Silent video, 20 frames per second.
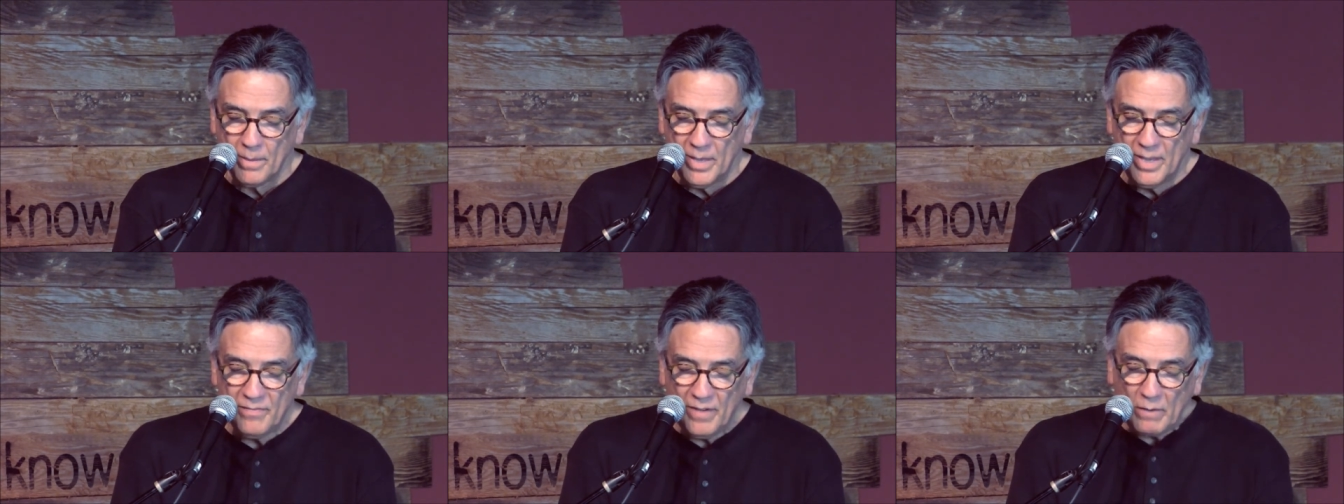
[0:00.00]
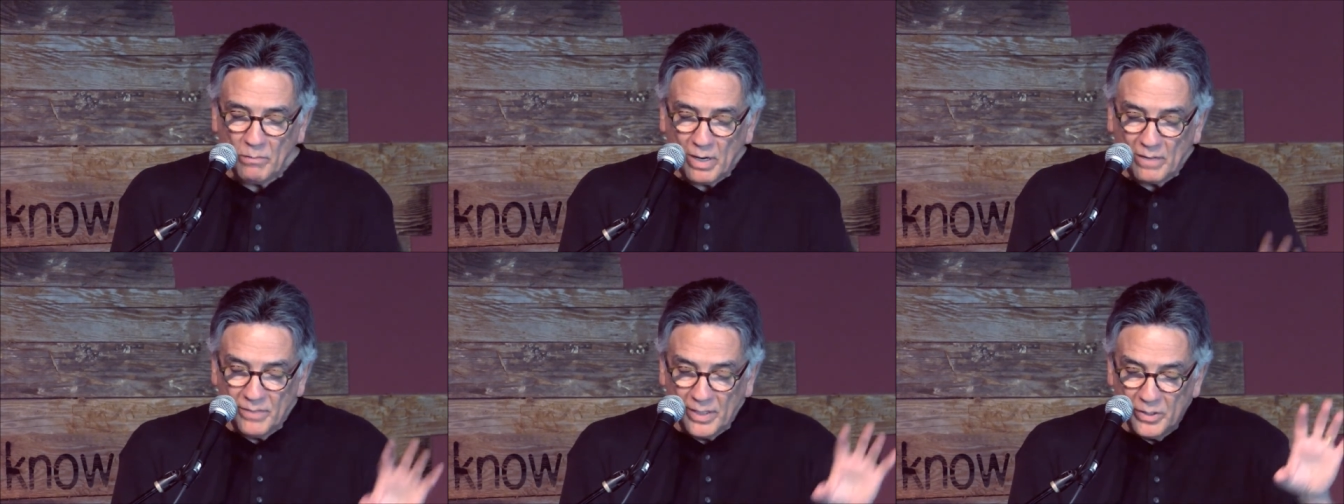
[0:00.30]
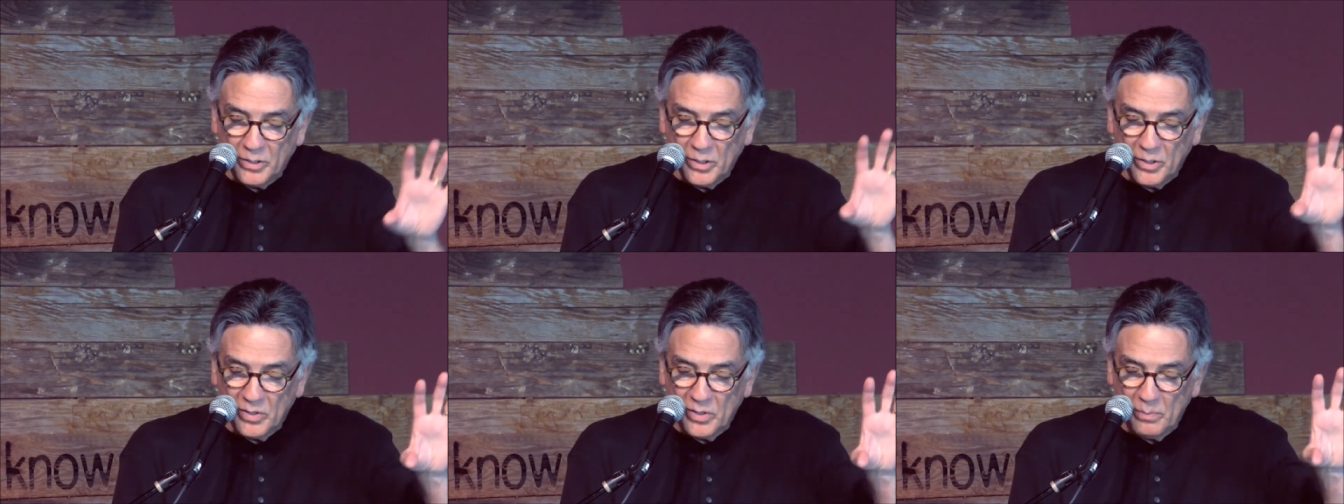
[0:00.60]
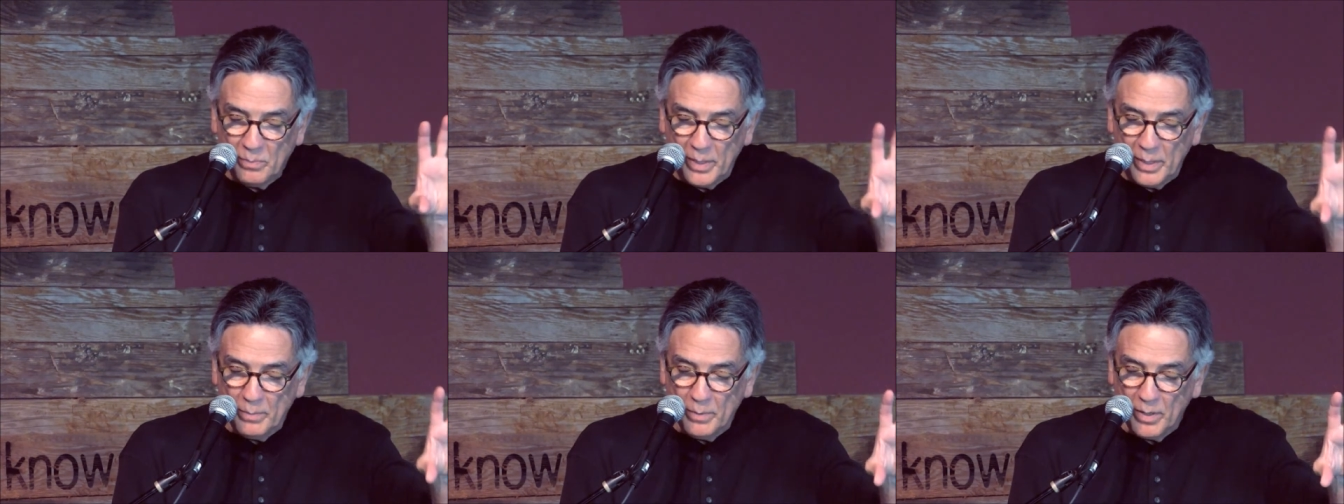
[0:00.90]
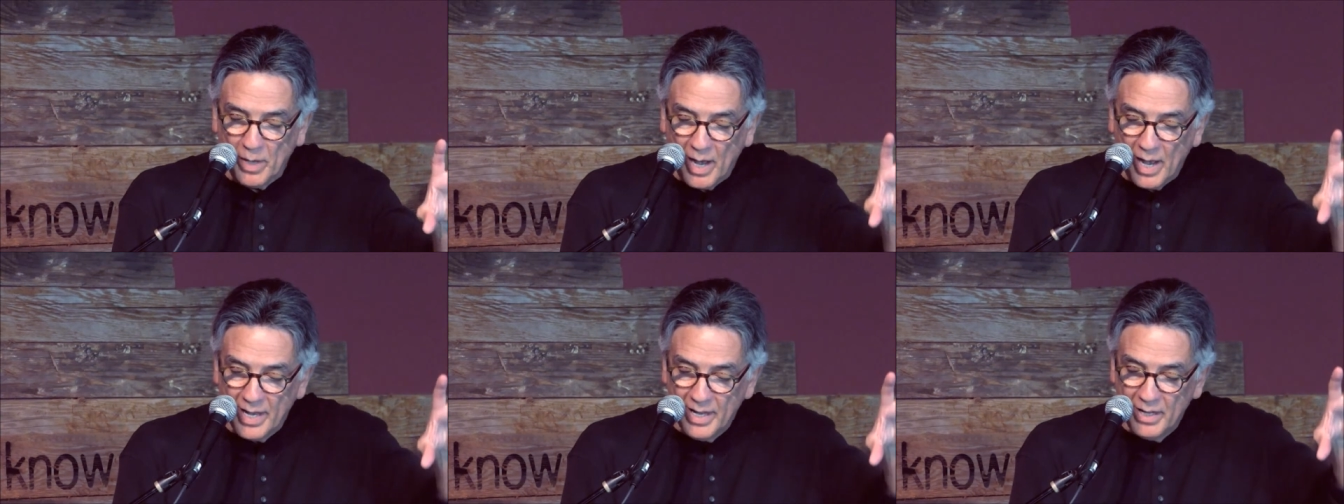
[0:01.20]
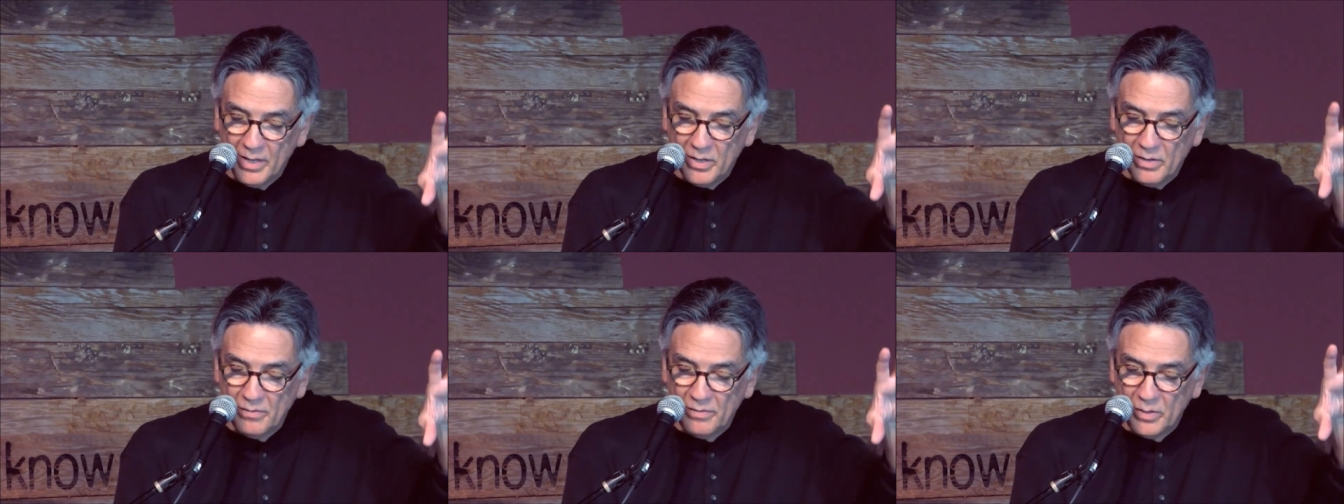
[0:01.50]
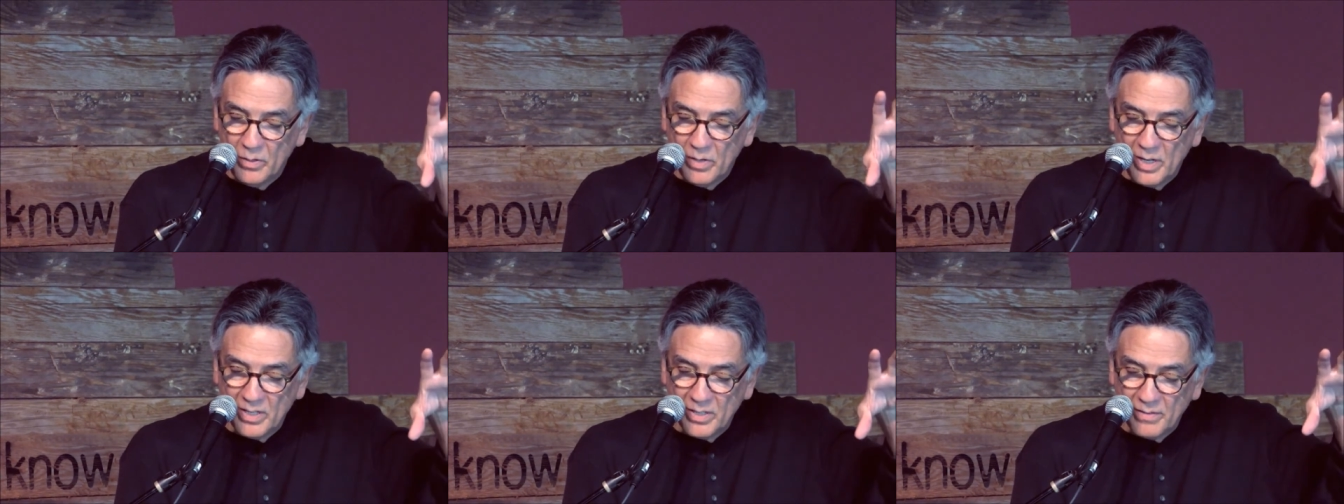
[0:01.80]
if I roughly took the people I
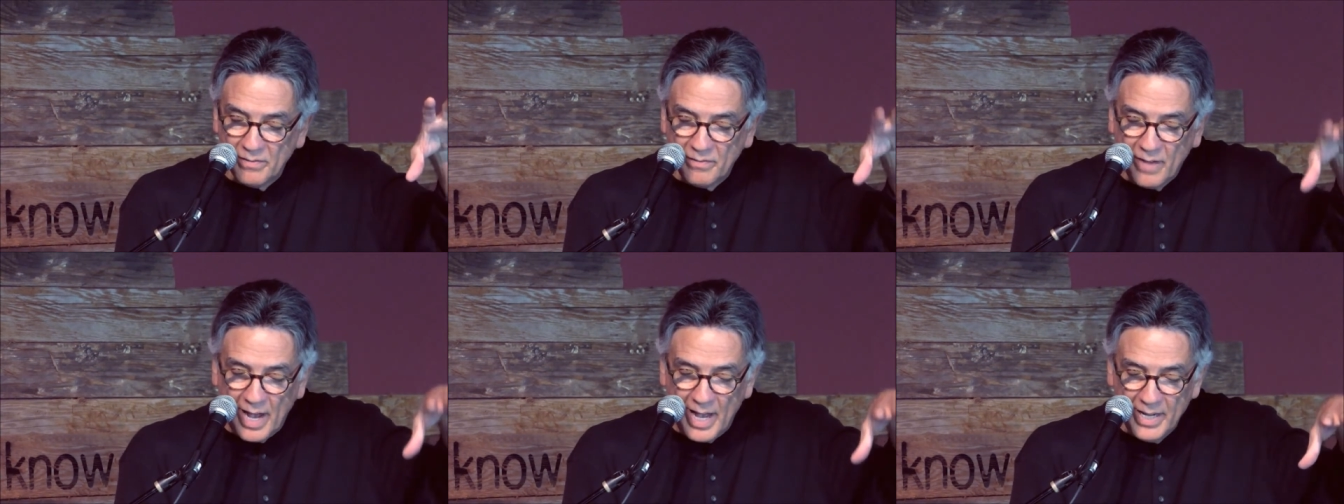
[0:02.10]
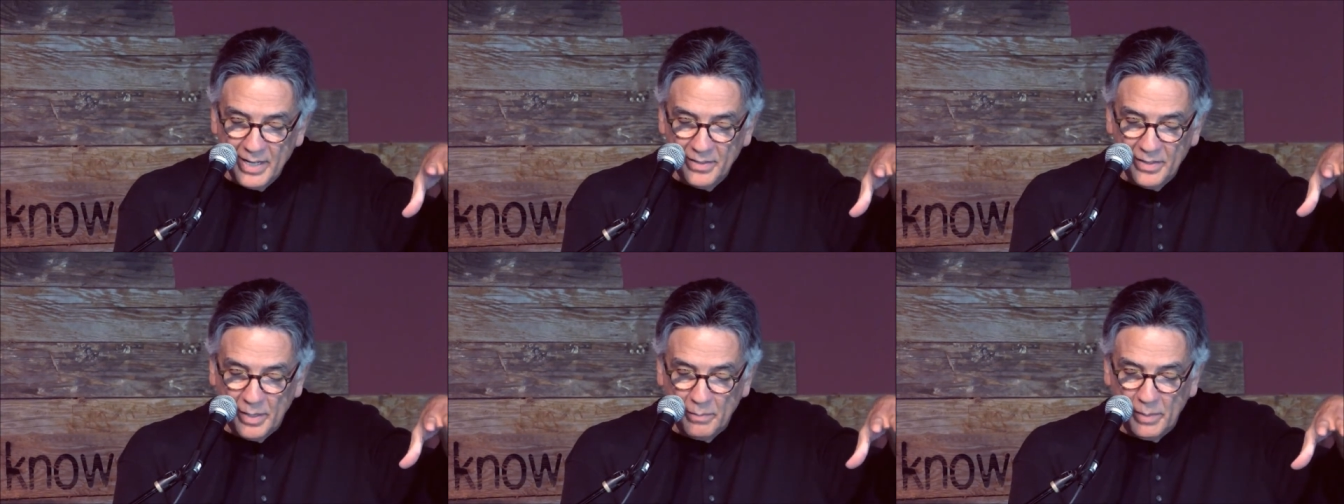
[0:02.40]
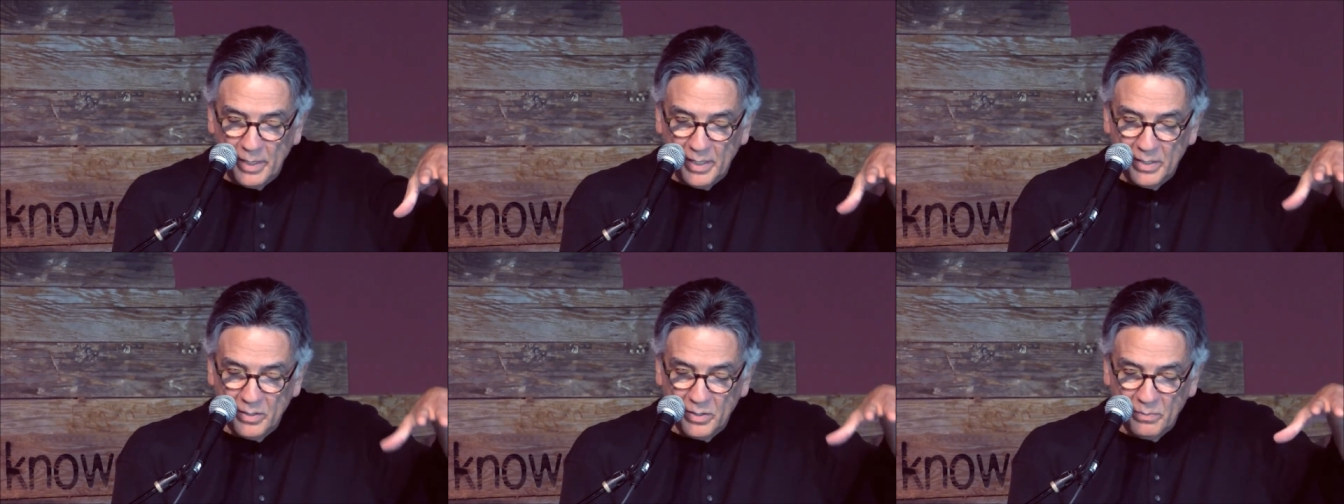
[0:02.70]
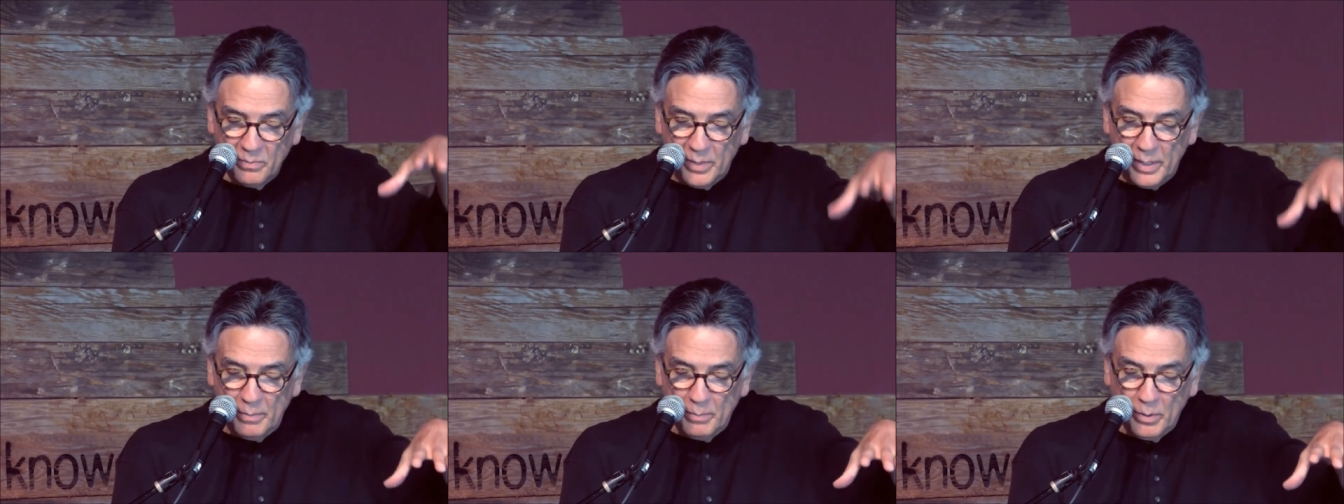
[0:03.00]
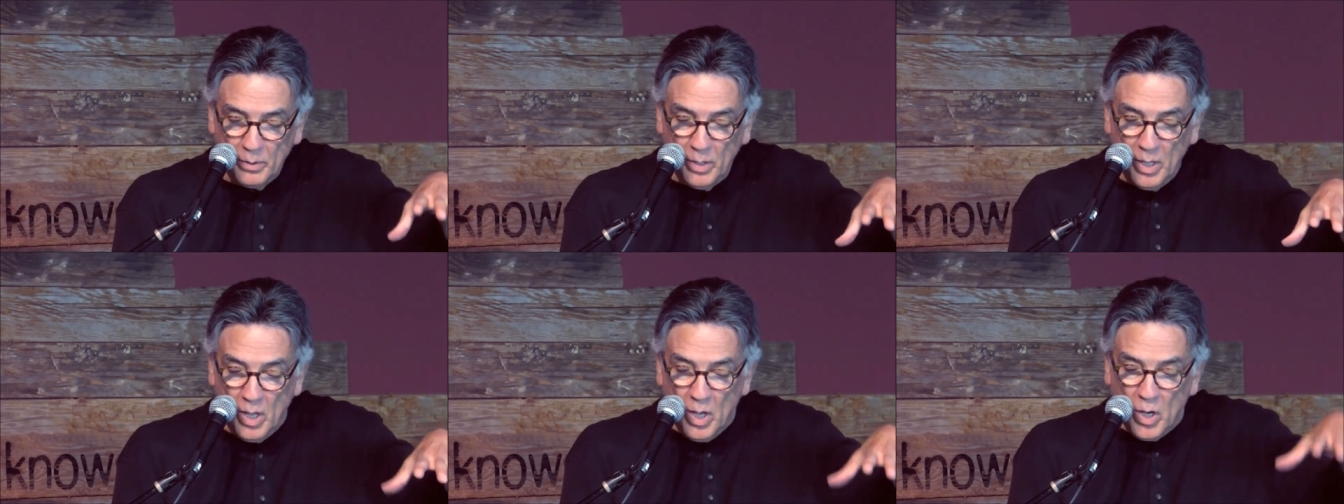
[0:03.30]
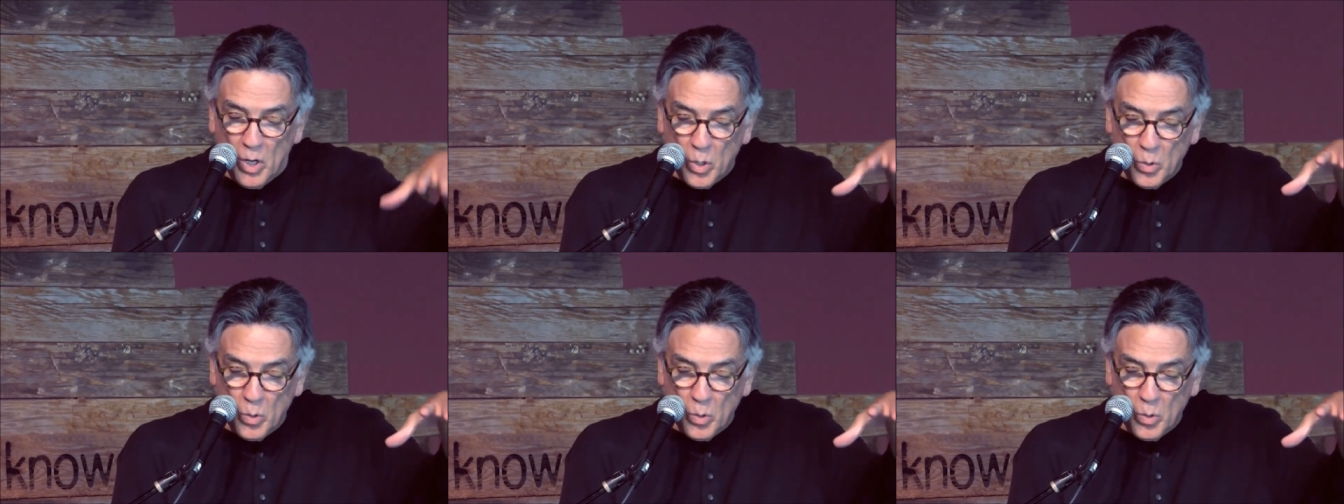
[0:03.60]
interviewed and divided them into people